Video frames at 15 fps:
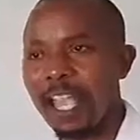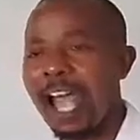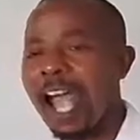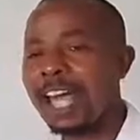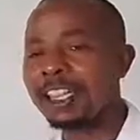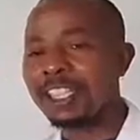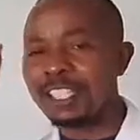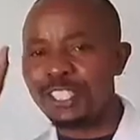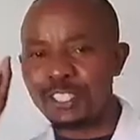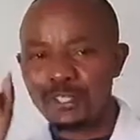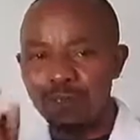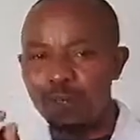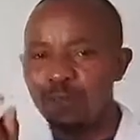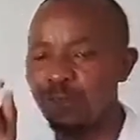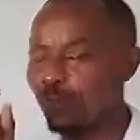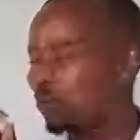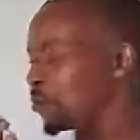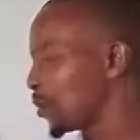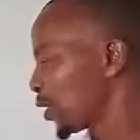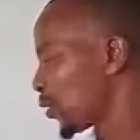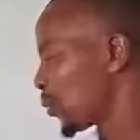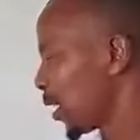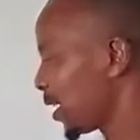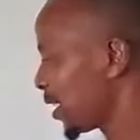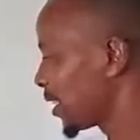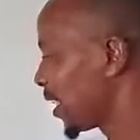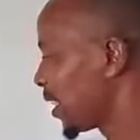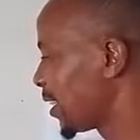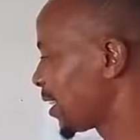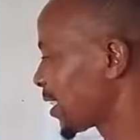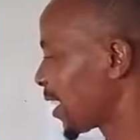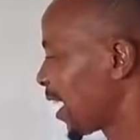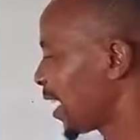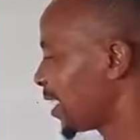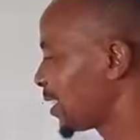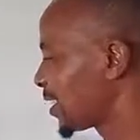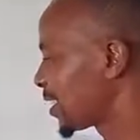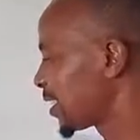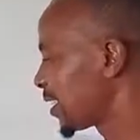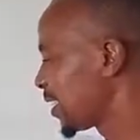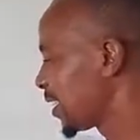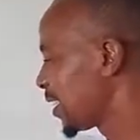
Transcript: And this tone will be requiring that the right